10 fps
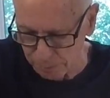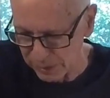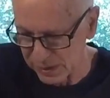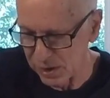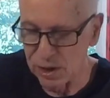
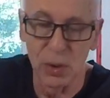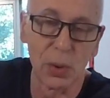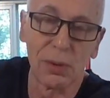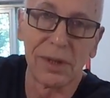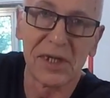Basically,
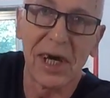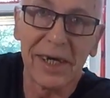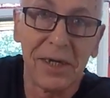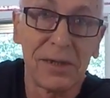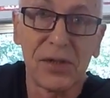we're
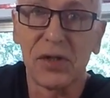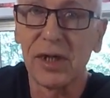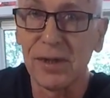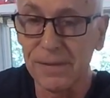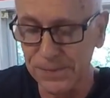attacking
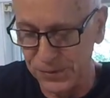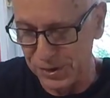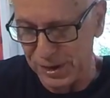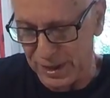ourselves.